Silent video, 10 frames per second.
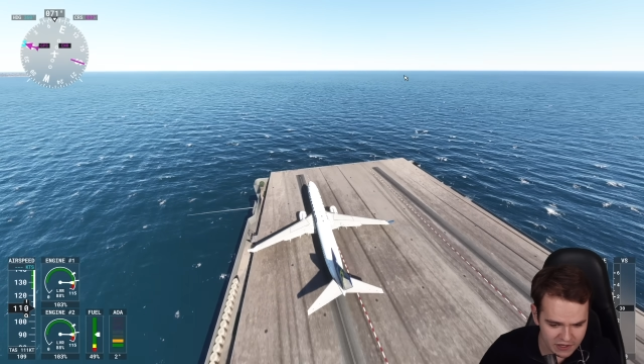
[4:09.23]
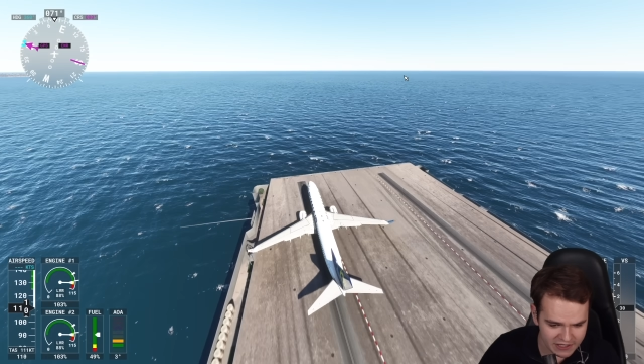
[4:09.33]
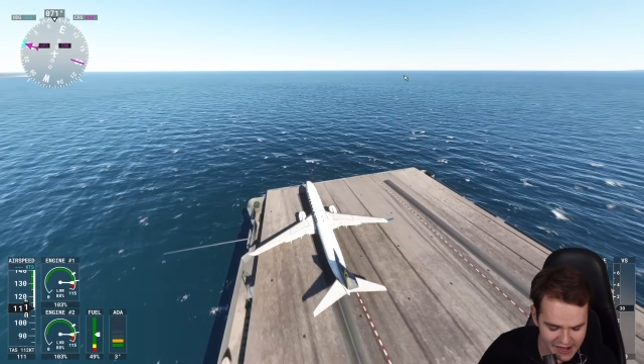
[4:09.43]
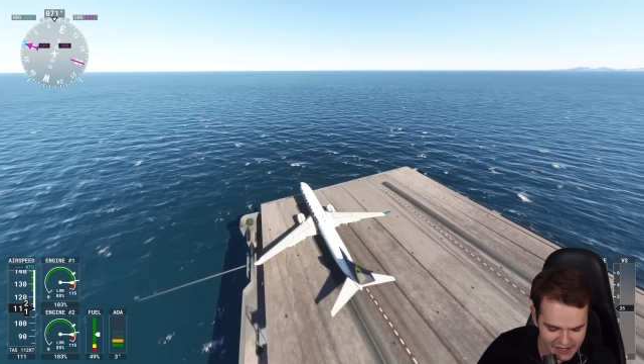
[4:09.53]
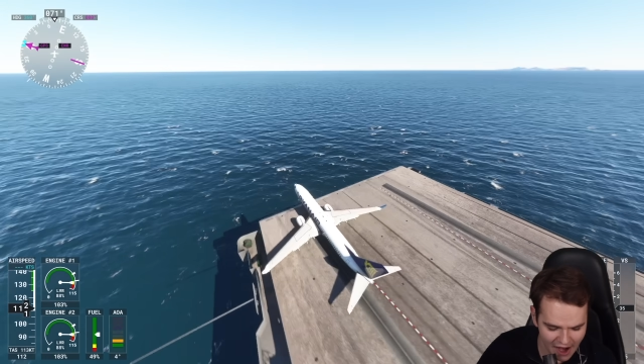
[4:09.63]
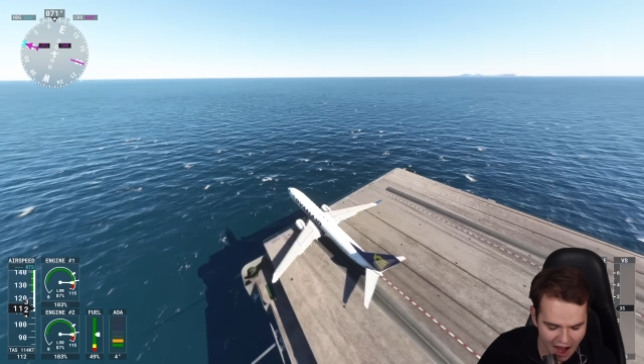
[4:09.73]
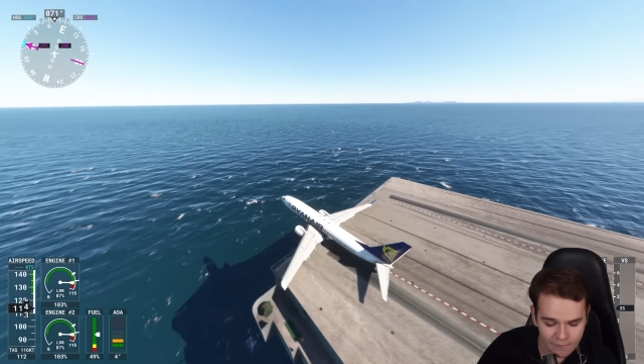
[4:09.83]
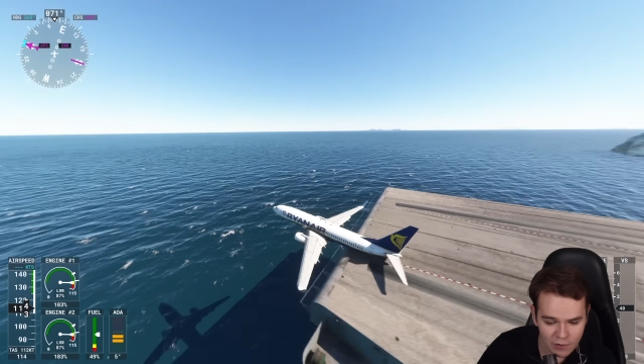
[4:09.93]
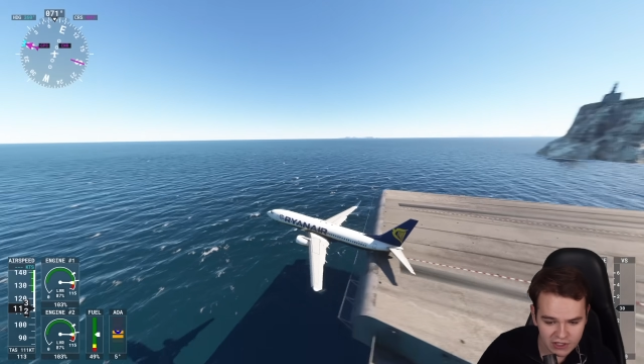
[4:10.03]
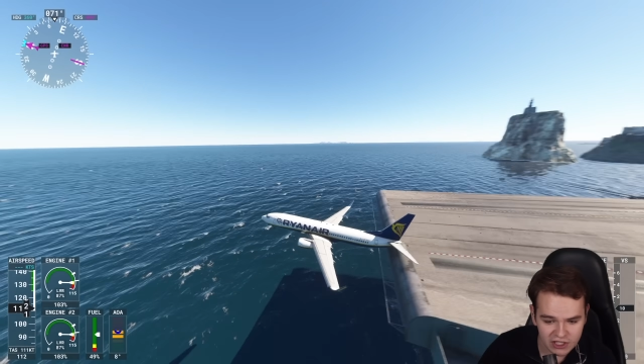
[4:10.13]
and take
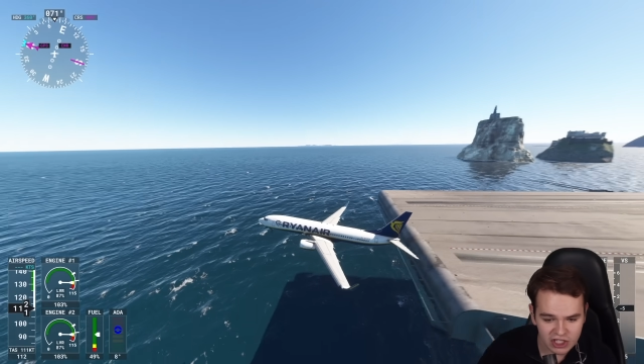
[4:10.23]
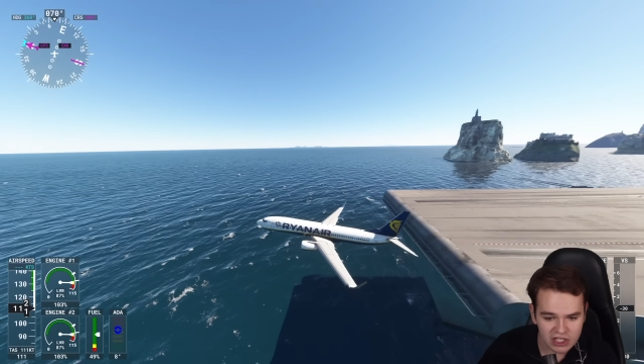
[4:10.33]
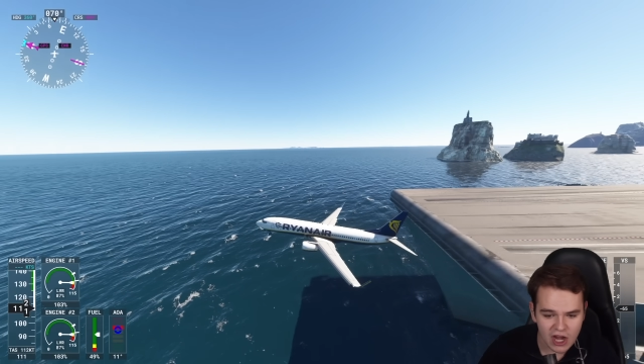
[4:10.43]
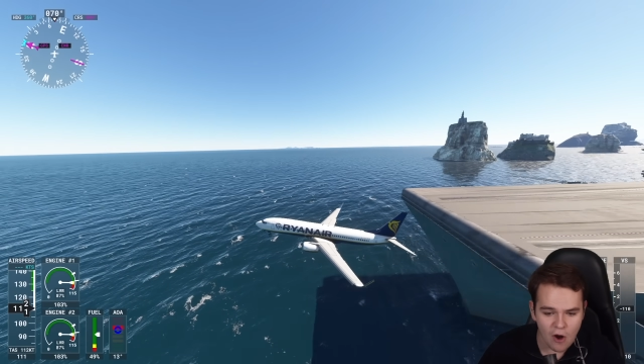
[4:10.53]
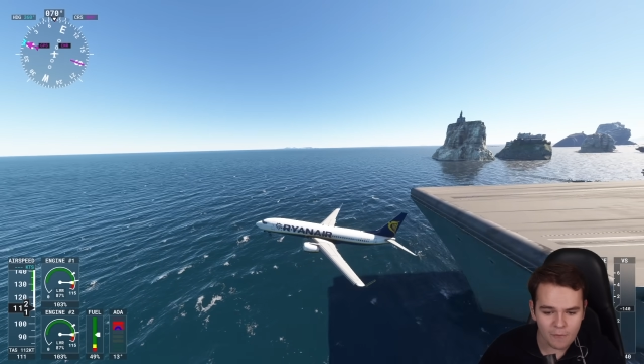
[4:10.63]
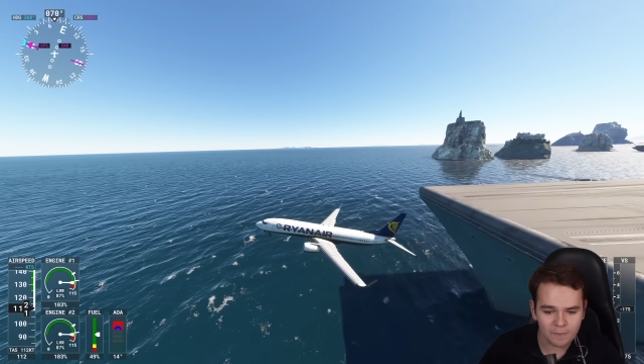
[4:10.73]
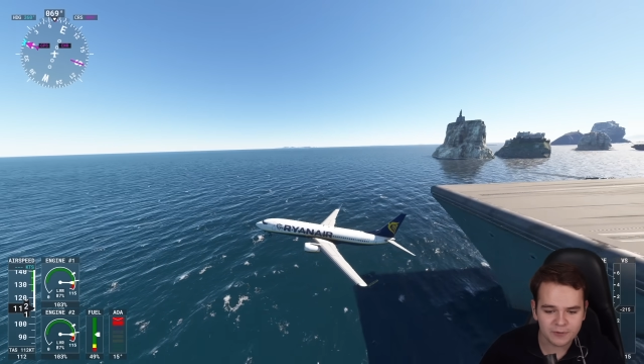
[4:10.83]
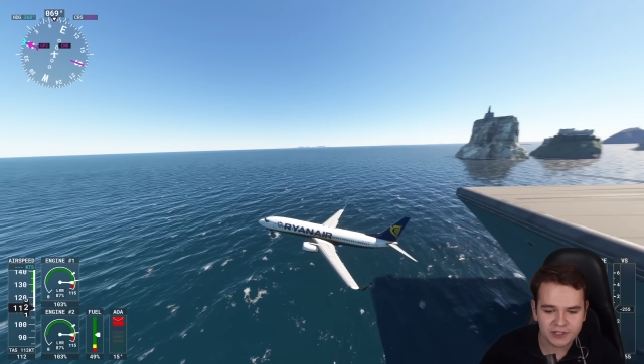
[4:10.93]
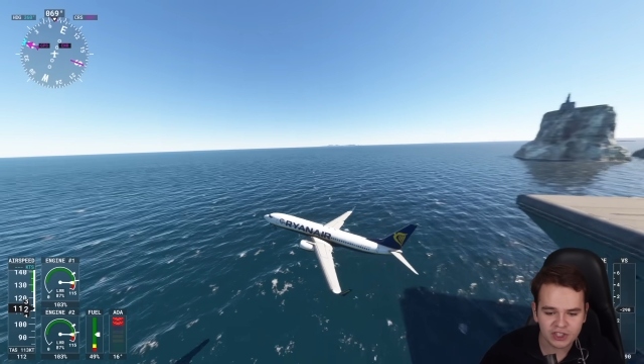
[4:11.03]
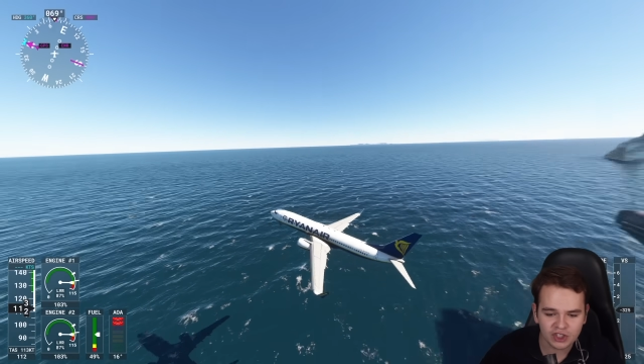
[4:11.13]
off. which still
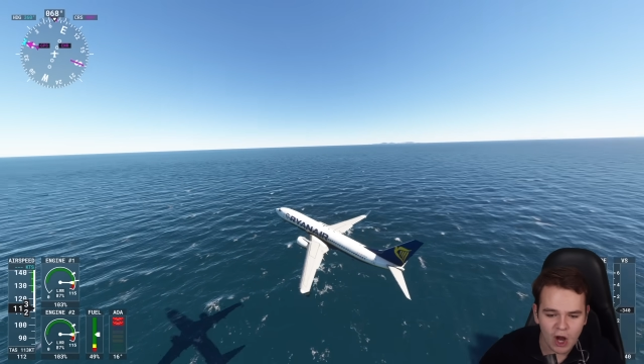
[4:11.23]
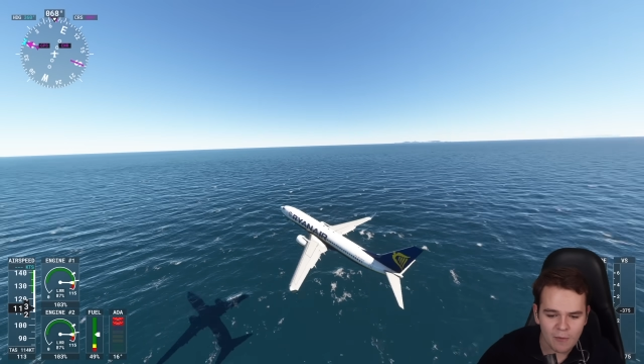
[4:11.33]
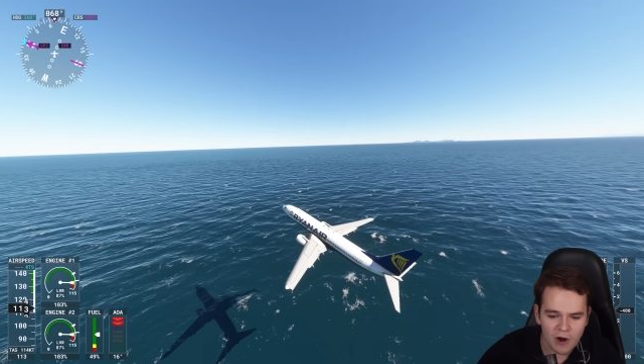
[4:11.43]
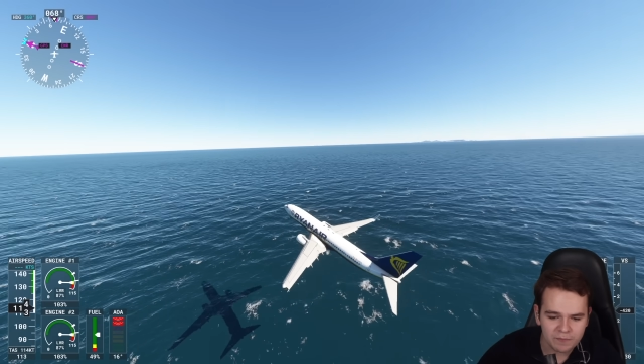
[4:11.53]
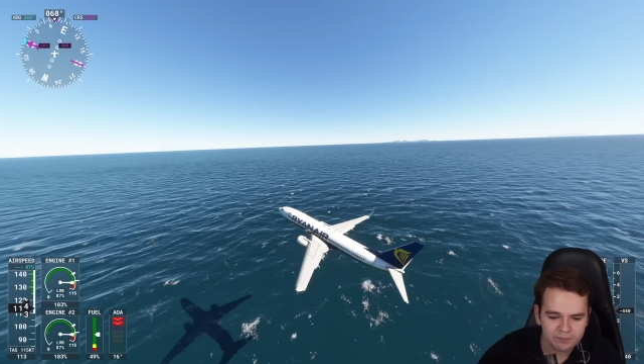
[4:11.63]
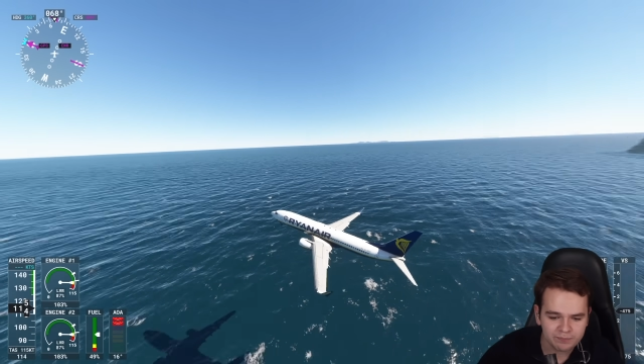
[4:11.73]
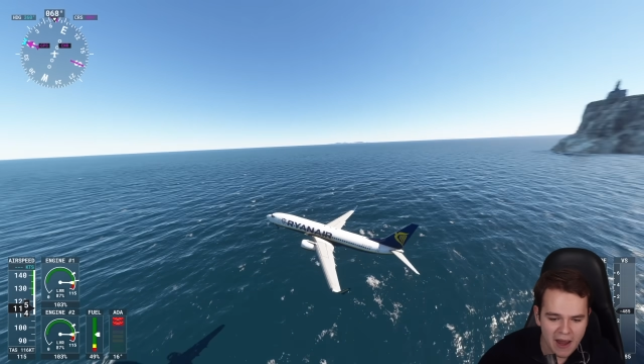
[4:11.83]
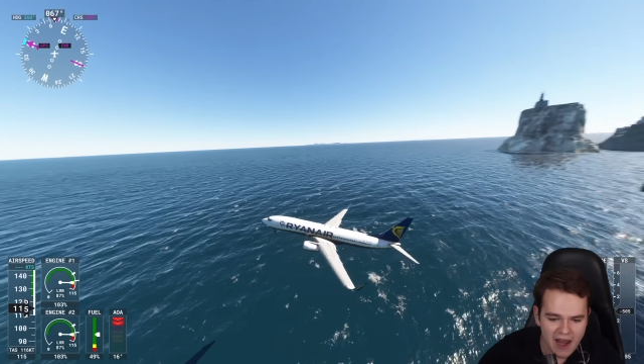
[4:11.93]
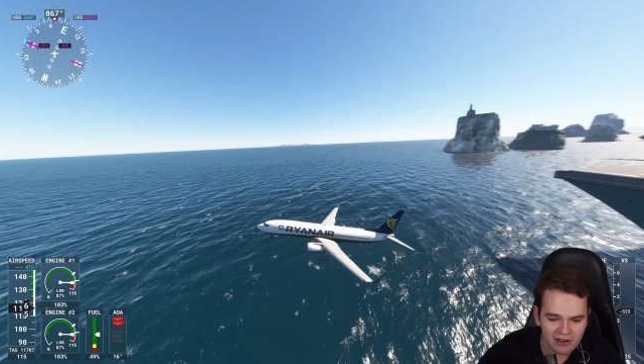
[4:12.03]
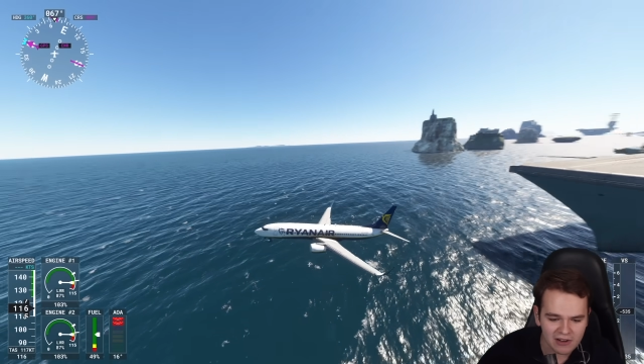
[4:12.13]
somewhat
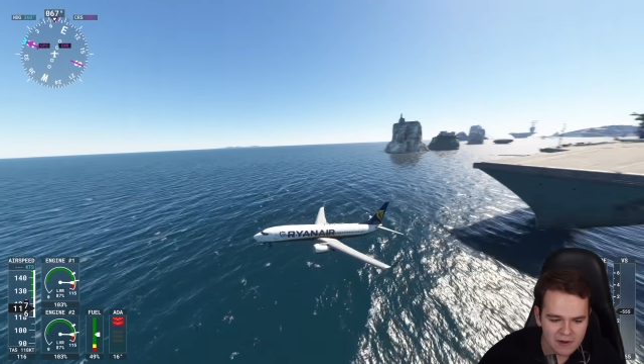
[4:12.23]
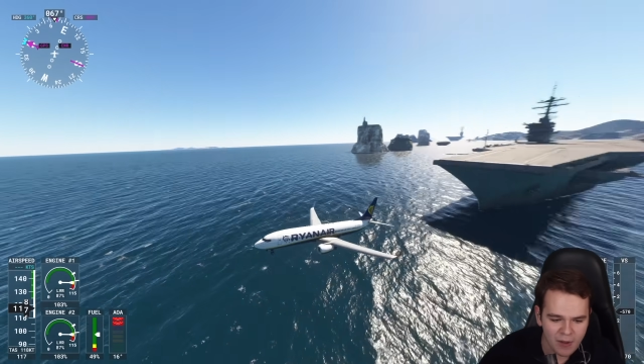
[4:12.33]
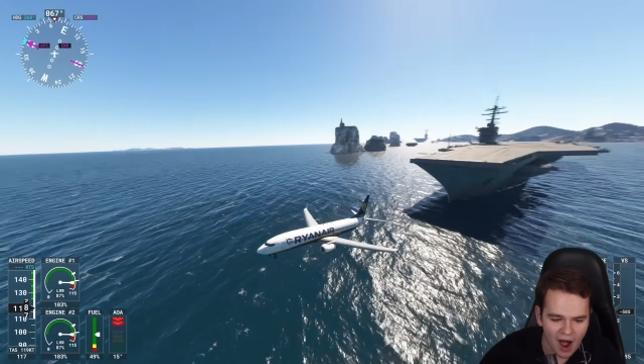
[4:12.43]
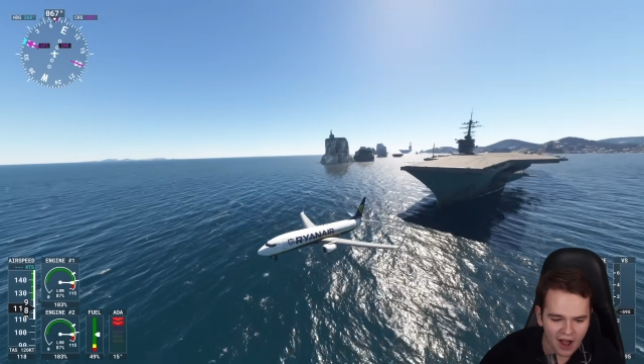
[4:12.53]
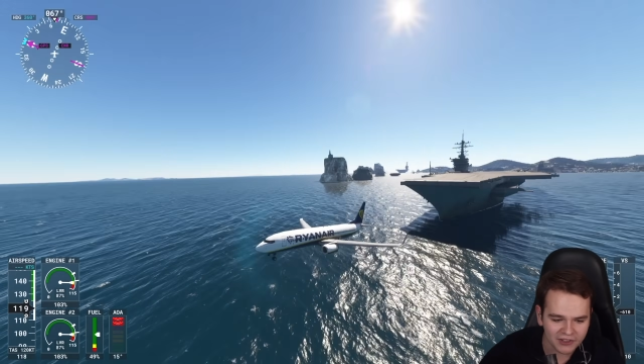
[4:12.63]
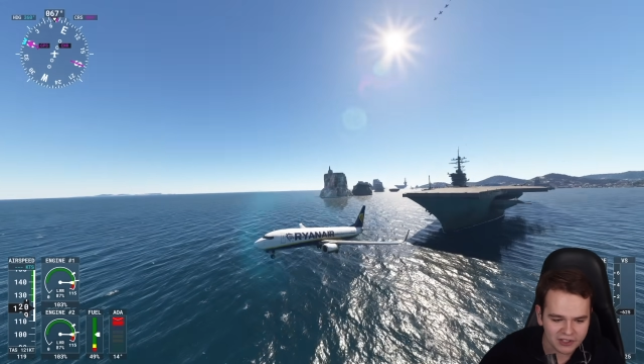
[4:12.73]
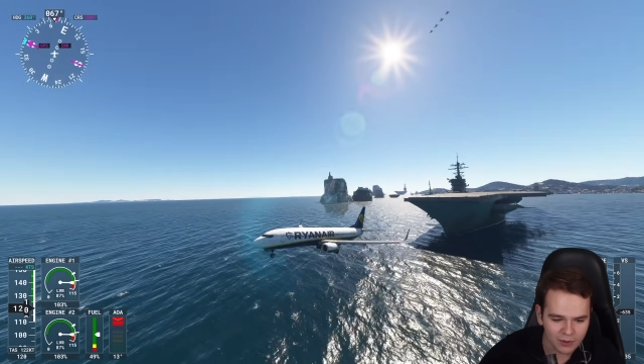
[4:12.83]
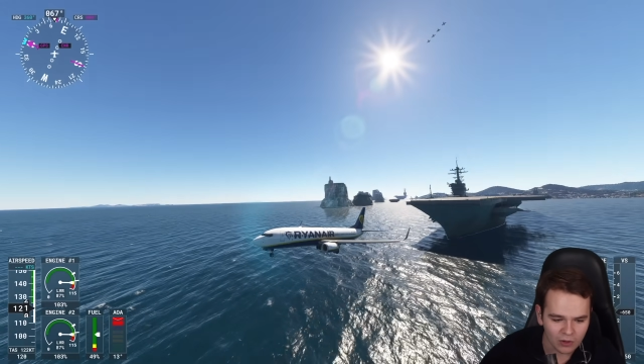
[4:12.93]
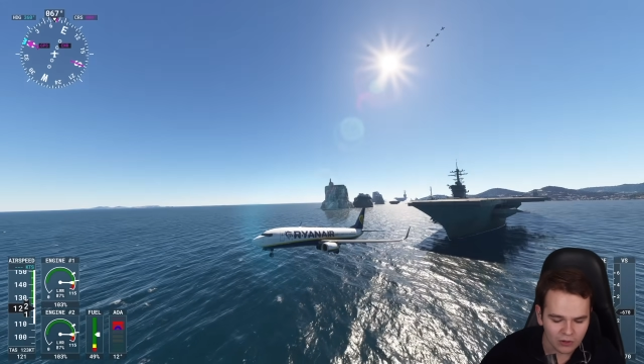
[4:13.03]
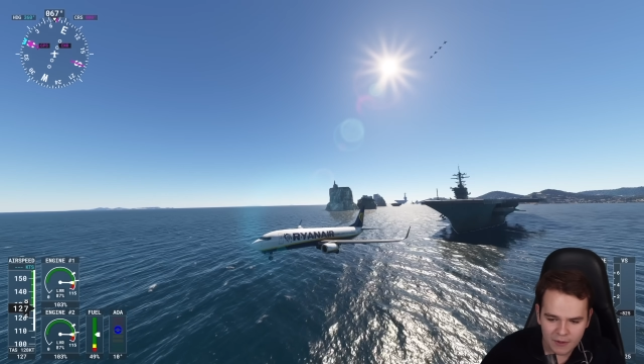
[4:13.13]
barely possible.